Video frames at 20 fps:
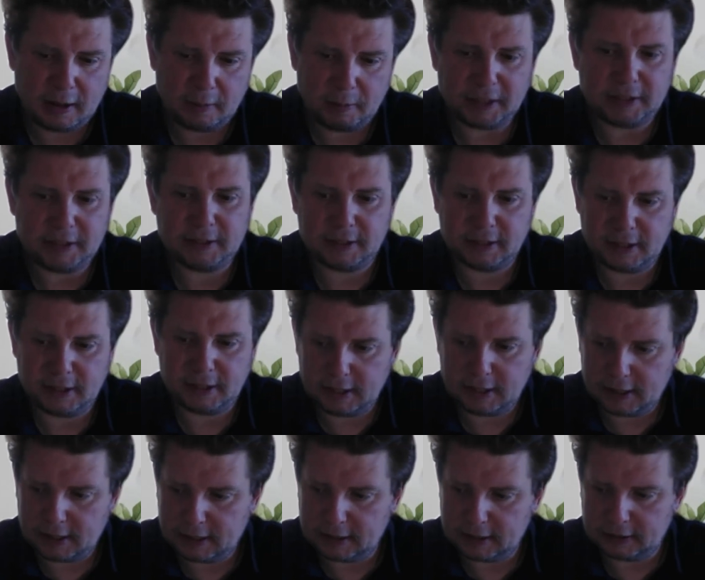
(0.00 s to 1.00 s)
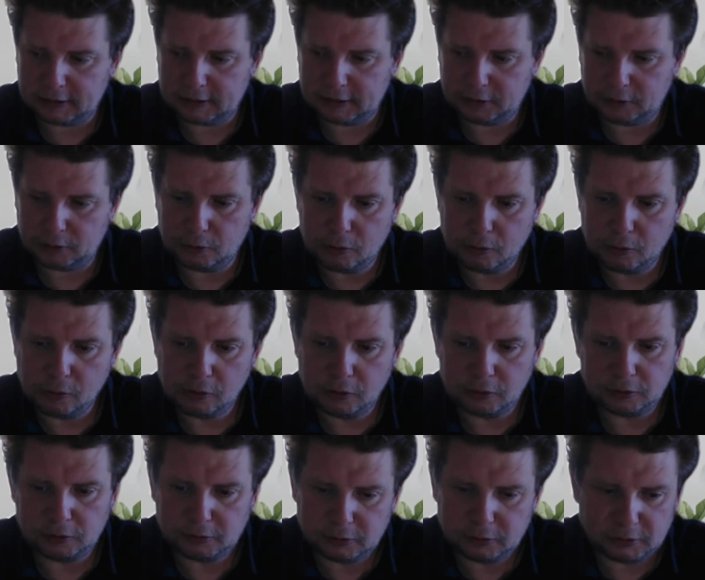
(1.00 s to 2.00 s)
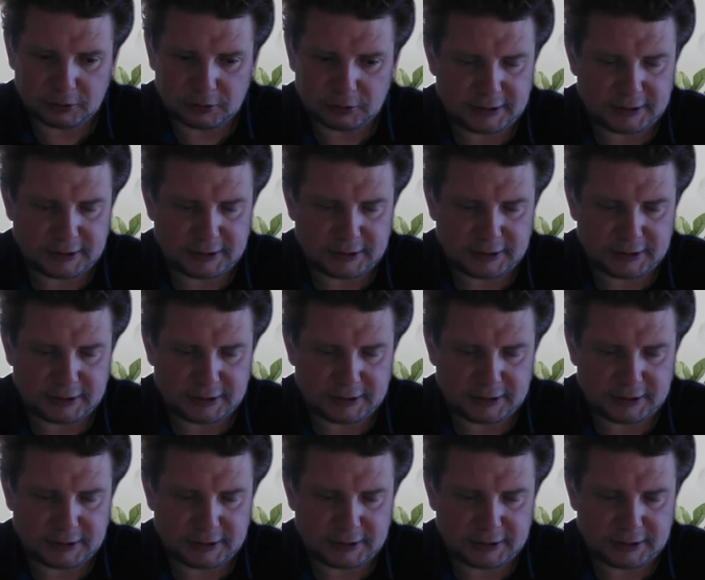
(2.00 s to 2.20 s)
but you